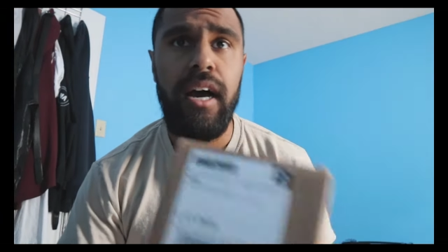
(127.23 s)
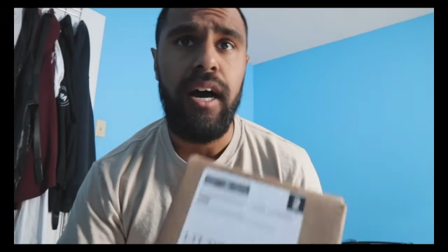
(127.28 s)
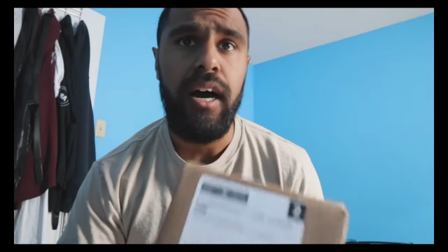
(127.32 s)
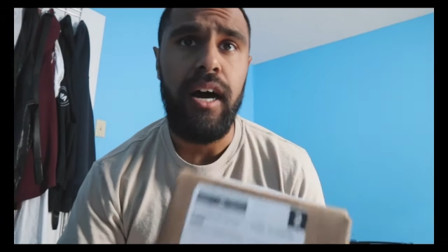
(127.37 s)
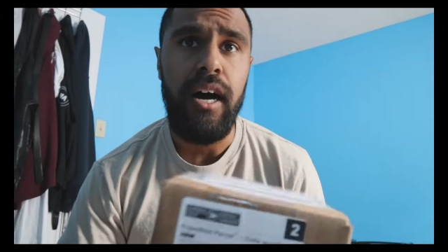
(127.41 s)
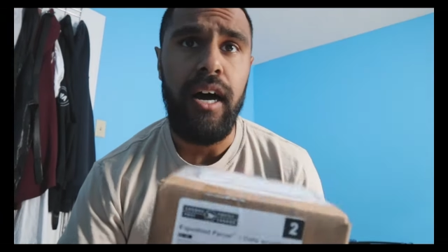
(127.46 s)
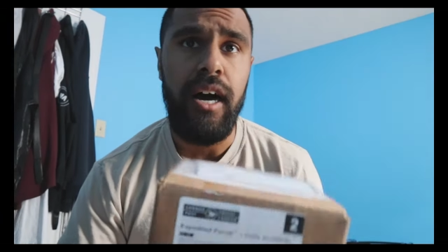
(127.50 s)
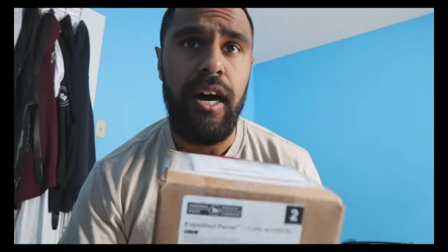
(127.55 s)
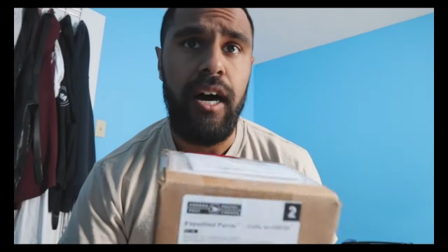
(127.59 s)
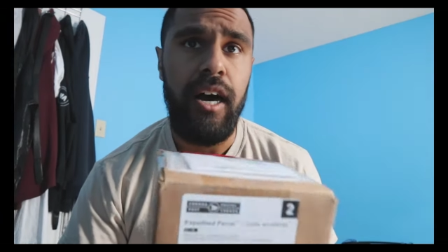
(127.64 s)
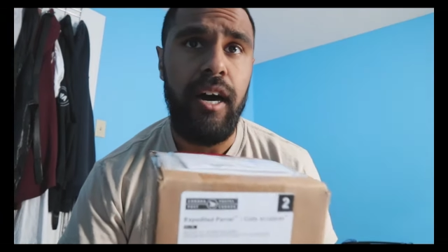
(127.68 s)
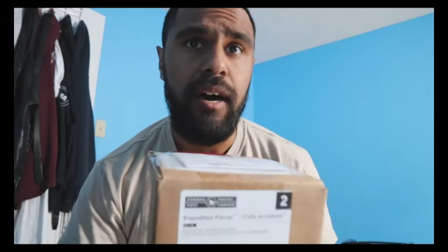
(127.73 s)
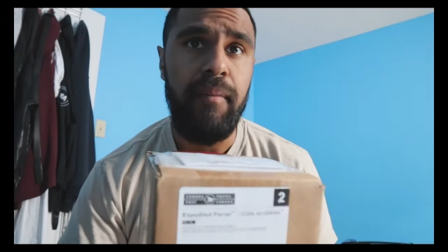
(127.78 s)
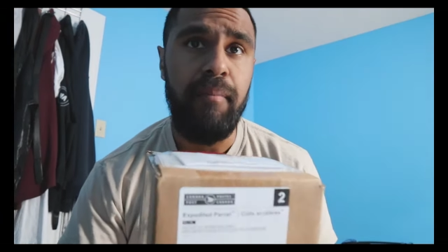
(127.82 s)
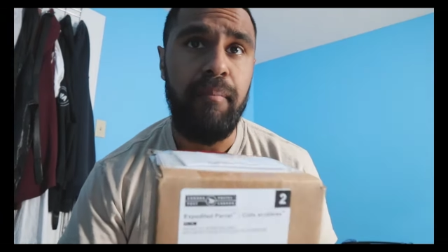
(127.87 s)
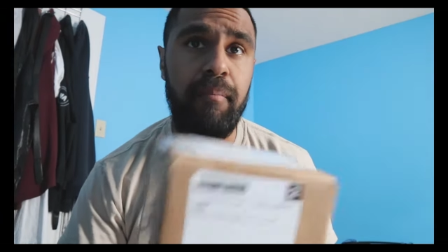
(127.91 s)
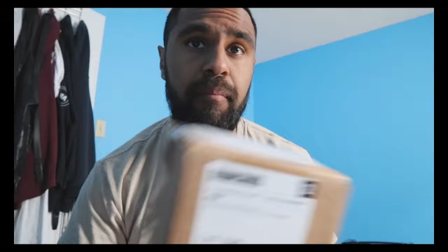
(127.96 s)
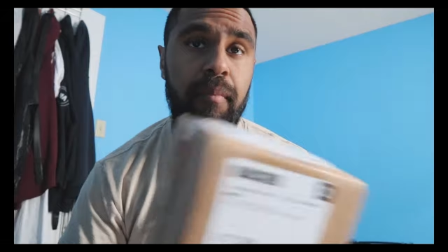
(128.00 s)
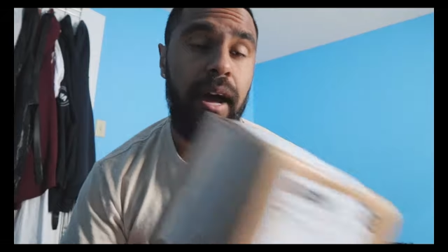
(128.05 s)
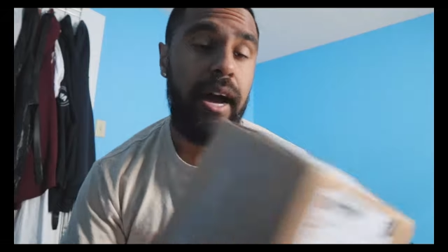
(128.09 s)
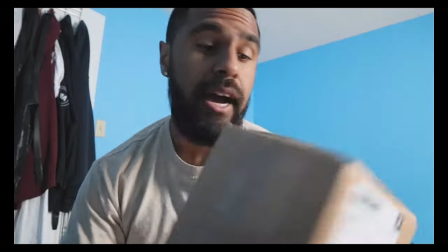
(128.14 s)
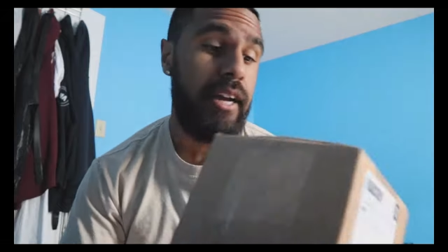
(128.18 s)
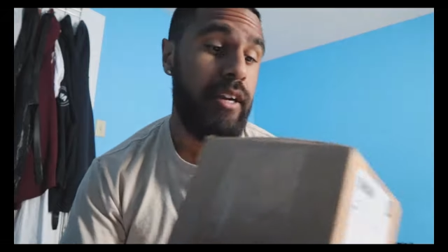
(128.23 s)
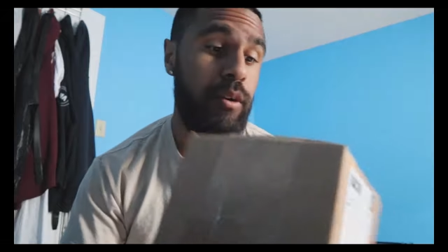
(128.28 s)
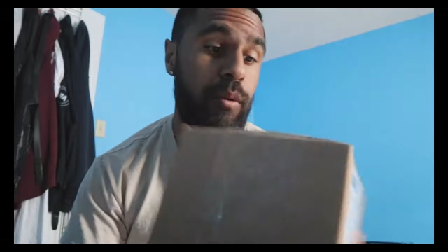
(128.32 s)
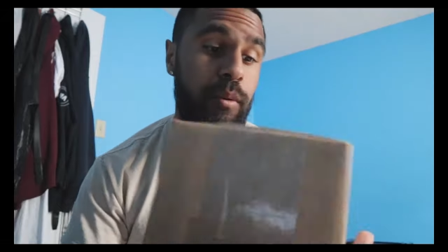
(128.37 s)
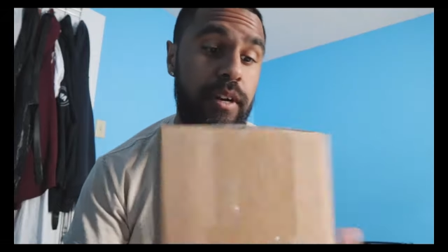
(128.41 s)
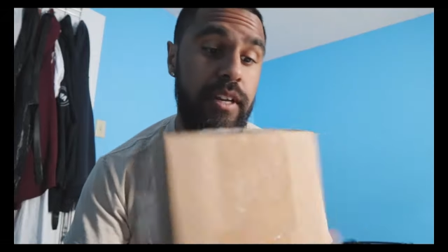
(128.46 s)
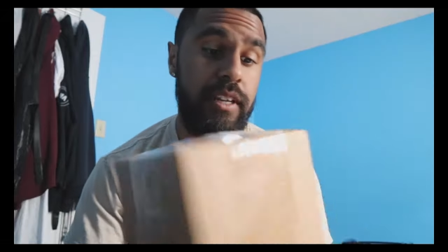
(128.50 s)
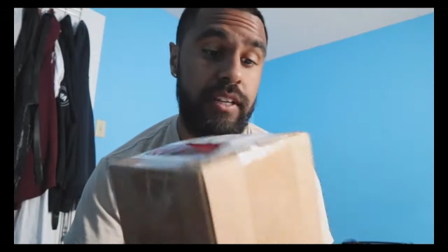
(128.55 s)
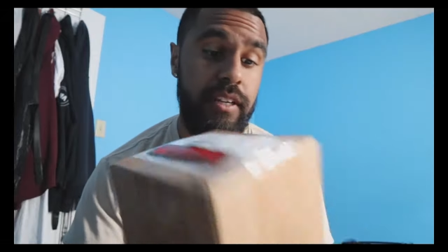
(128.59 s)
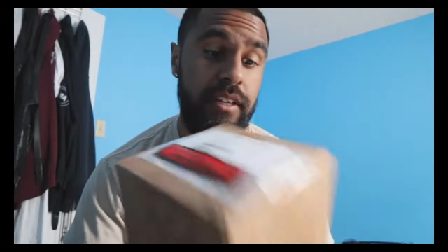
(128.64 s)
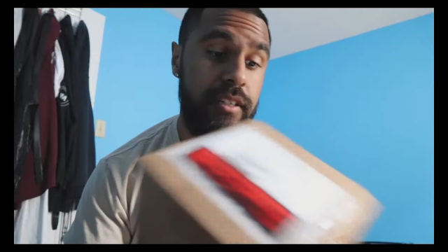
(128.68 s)
Um, I know
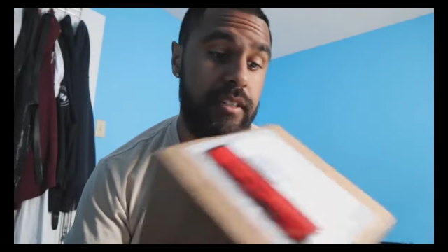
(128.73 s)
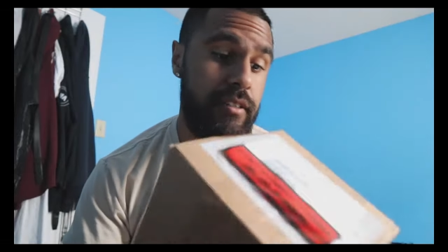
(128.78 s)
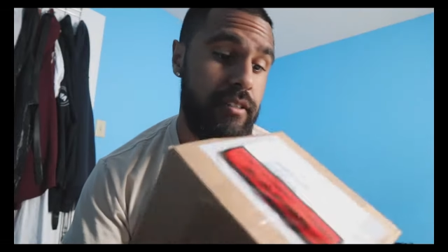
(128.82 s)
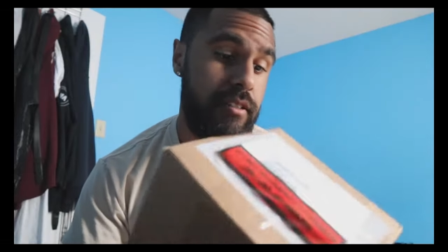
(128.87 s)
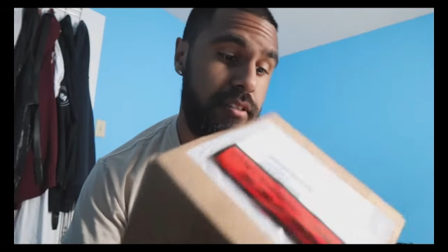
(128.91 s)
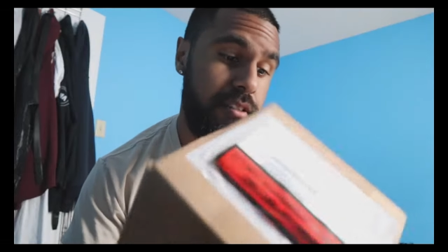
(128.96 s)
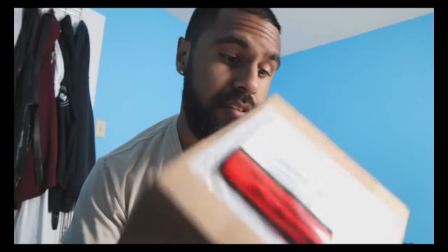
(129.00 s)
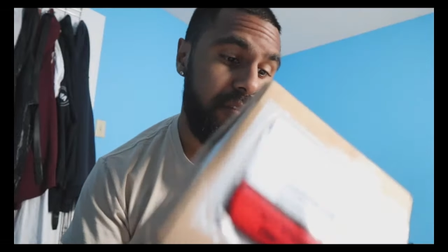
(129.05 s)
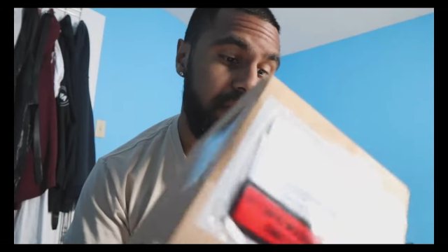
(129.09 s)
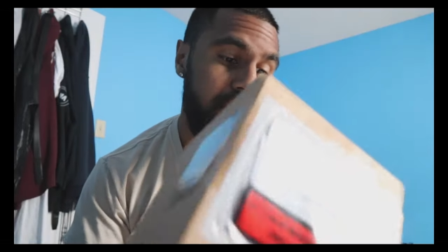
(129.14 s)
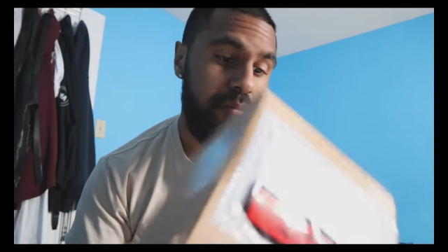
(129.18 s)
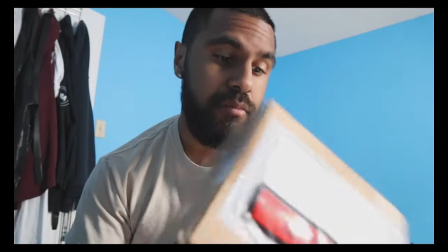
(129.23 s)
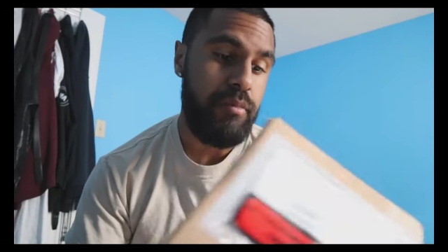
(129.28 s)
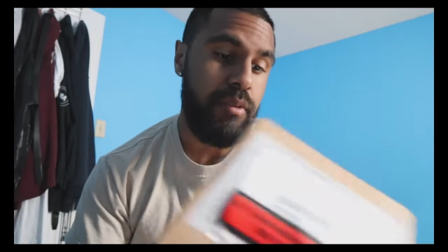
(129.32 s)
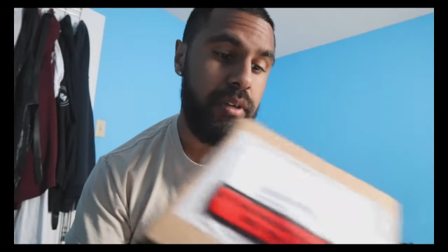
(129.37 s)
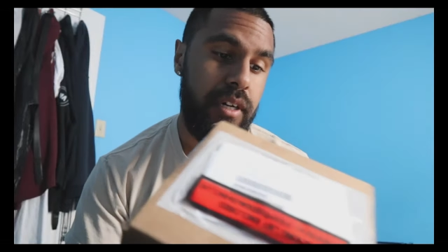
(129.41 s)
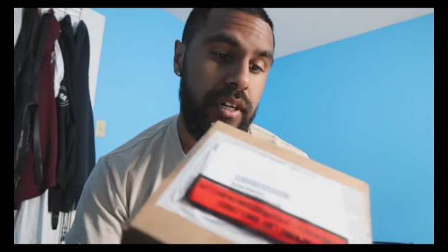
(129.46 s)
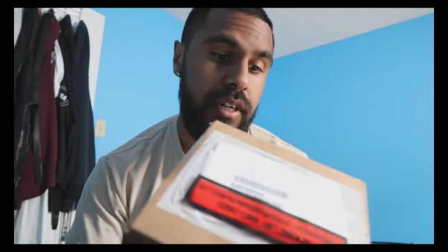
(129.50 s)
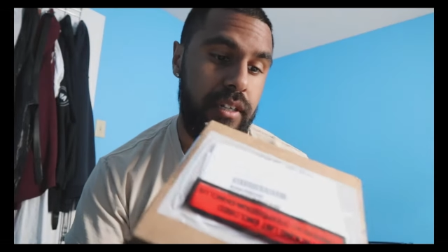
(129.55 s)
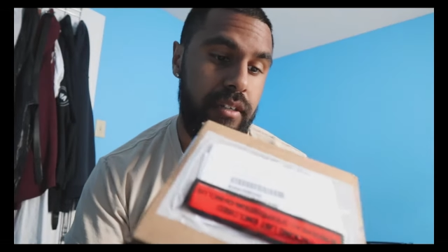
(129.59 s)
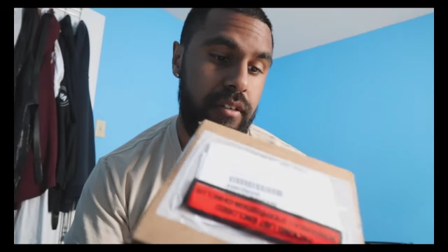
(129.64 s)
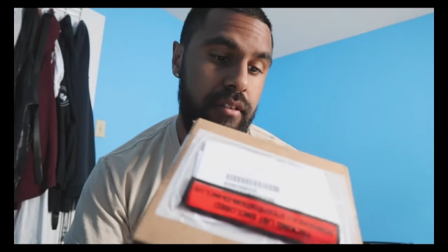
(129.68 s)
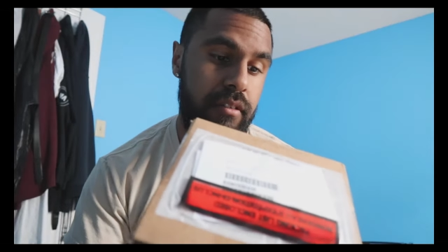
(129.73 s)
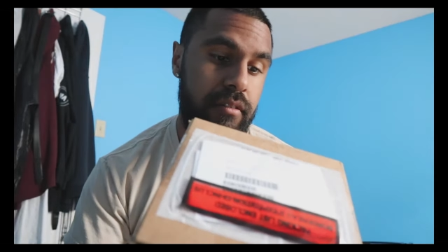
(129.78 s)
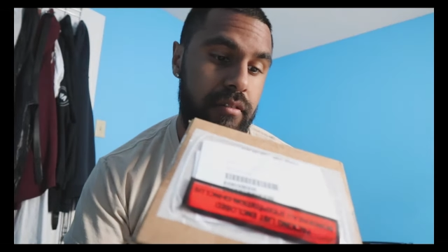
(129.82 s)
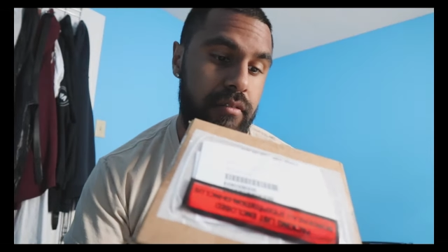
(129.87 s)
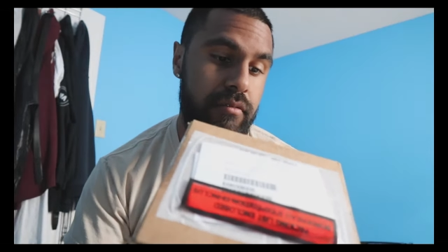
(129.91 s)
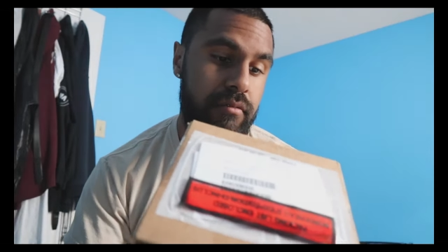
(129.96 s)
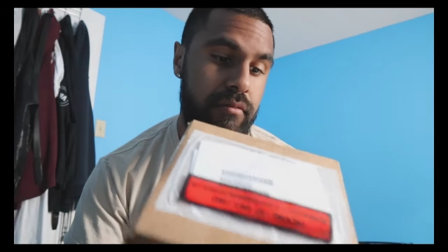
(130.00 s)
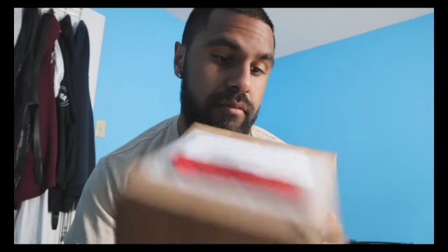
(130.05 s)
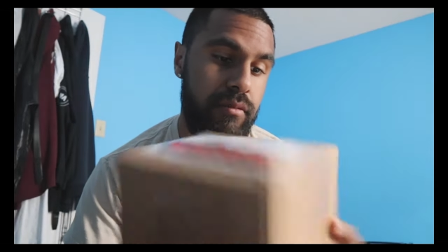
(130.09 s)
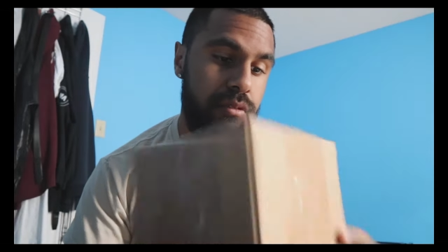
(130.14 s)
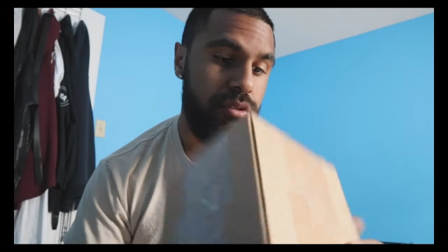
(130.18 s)
what it is, but
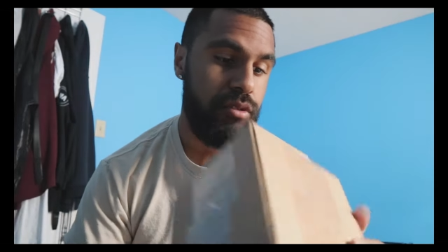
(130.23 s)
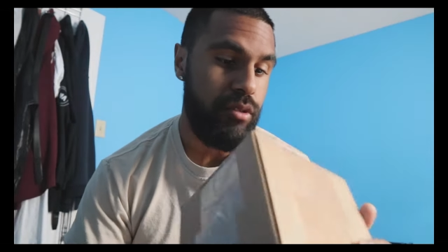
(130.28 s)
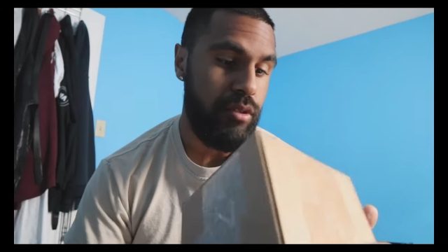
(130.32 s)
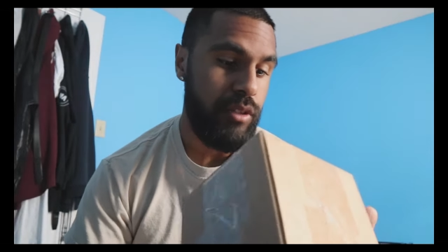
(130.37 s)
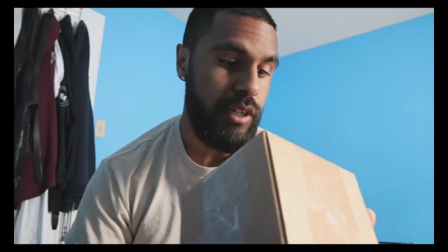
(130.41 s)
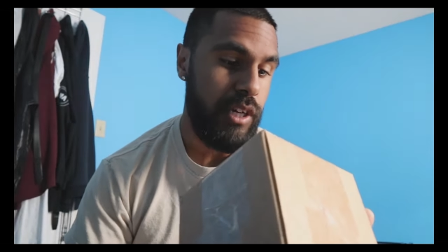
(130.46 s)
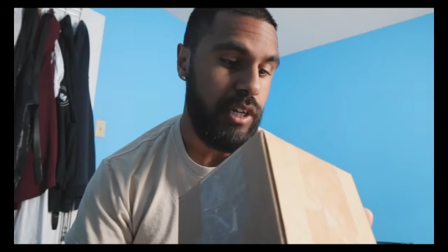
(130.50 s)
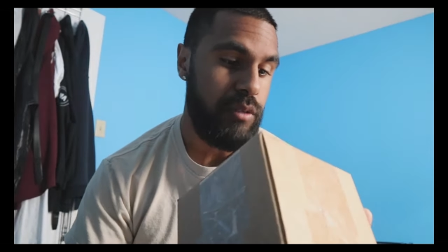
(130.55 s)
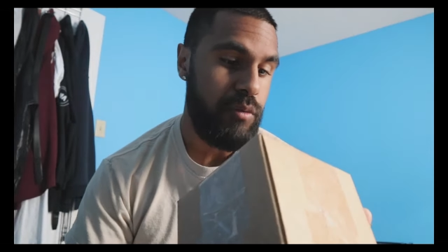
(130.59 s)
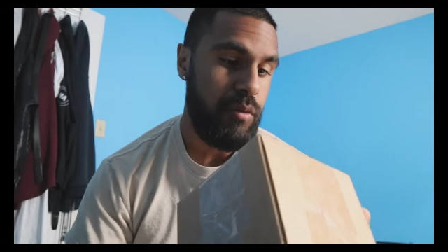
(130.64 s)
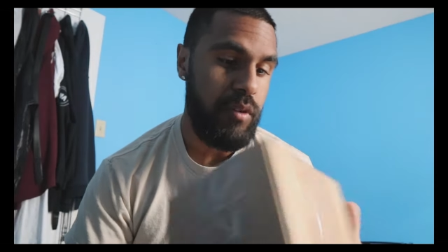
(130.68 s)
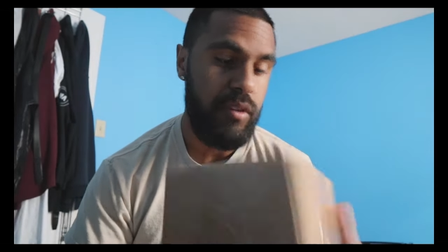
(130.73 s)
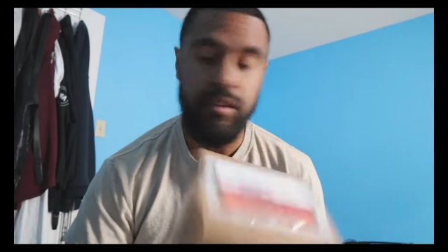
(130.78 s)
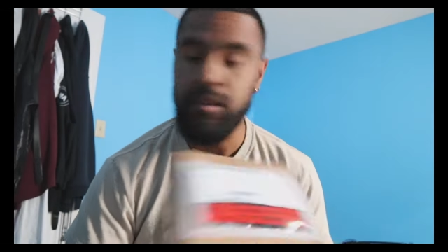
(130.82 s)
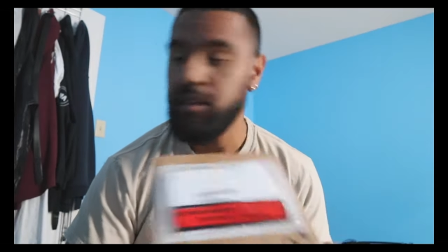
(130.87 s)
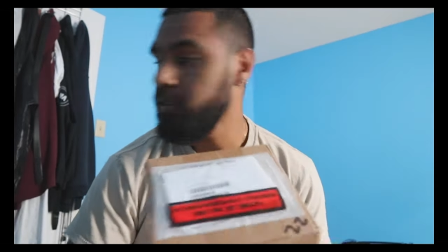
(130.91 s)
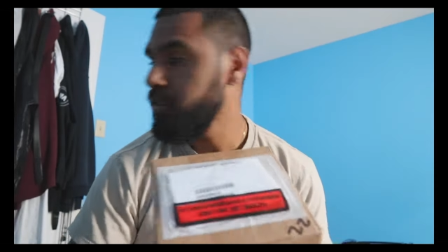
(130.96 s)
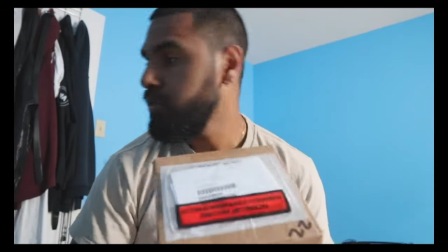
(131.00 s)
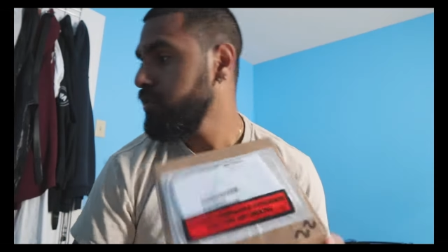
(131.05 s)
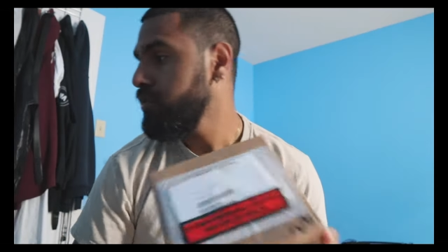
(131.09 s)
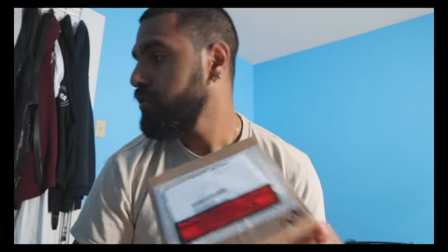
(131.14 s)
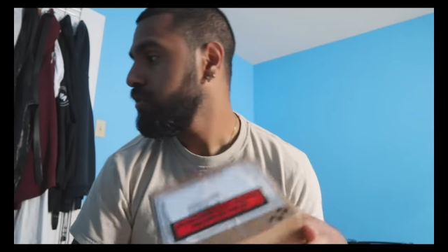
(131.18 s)
I'll show you guys what it is.